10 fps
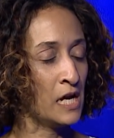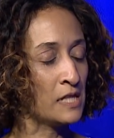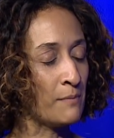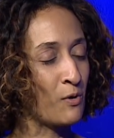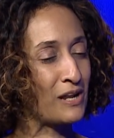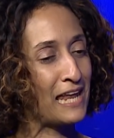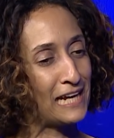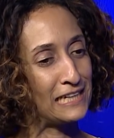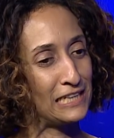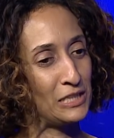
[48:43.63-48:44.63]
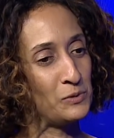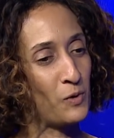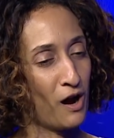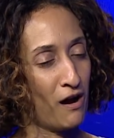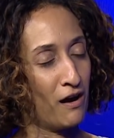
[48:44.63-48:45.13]
the more likely you
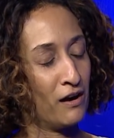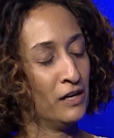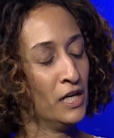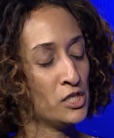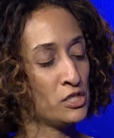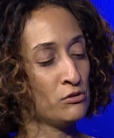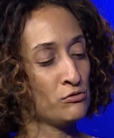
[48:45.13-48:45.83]
are to